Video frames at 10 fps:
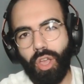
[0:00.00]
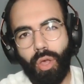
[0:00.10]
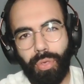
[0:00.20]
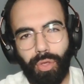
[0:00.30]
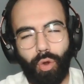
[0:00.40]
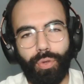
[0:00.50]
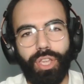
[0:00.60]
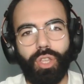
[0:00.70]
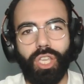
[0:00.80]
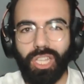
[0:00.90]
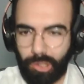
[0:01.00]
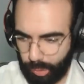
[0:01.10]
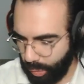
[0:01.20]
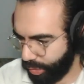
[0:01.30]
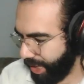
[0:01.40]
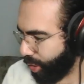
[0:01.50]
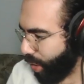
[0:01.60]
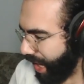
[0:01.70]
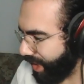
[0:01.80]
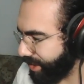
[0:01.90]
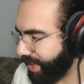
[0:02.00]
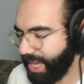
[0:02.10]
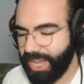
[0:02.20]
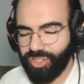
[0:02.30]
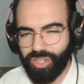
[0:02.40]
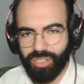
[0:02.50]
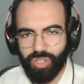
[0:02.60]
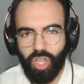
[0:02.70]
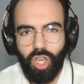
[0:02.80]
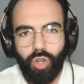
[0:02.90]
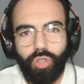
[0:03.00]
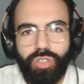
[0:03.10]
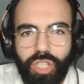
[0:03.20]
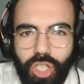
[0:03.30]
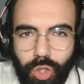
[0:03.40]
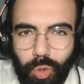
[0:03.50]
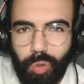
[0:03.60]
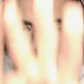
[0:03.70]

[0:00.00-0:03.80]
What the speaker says: throwing it into the ground, and just continue